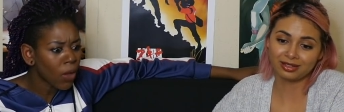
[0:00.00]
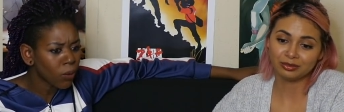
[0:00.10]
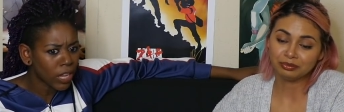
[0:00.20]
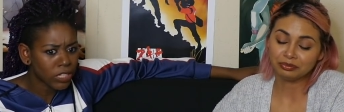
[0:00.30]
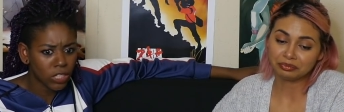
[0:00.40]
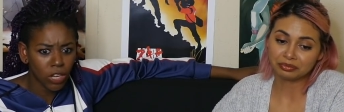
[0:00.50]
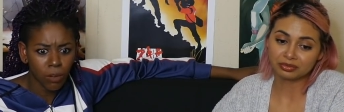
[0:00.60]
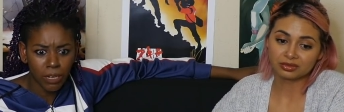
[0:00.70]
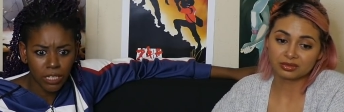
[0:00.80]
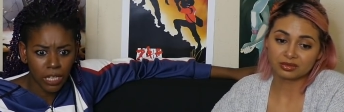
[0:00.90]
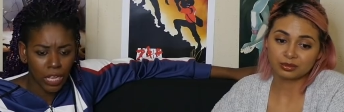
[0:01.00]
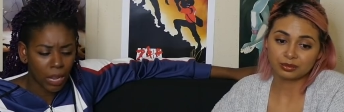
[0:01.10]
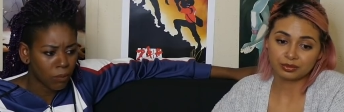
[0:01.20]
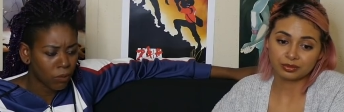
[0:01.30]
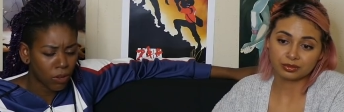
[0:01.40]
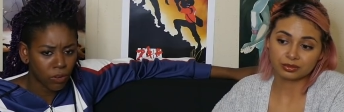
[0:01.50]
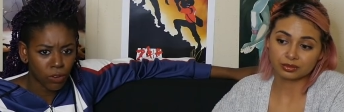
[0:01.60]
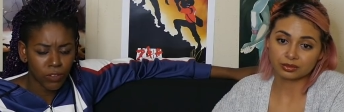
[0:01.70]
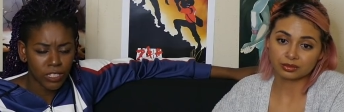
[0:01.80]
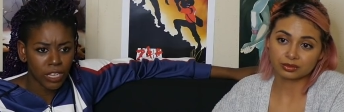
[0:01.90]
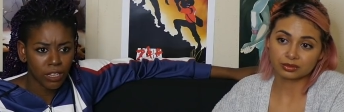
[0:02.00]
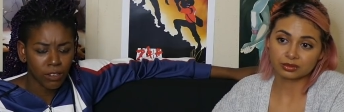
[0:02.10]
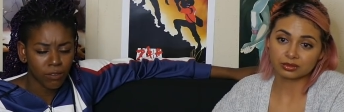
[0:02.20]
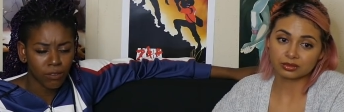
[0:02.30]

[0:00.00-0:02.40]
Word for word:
Speaker 1: I would like to know because I'm nervous that